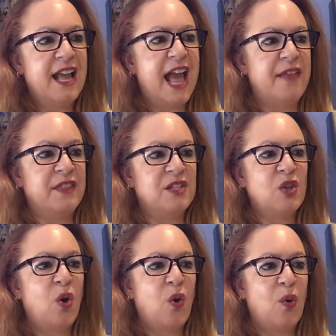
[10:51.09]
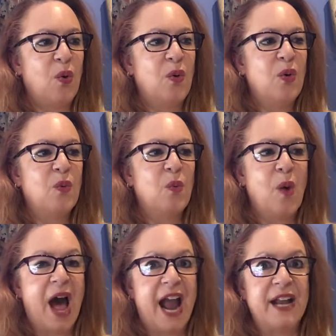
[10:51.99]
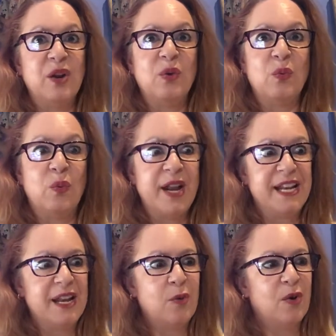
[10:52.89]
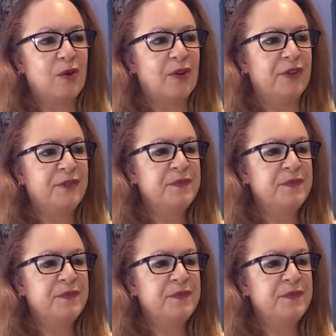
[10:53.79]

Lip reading: and this whole wide, windy world.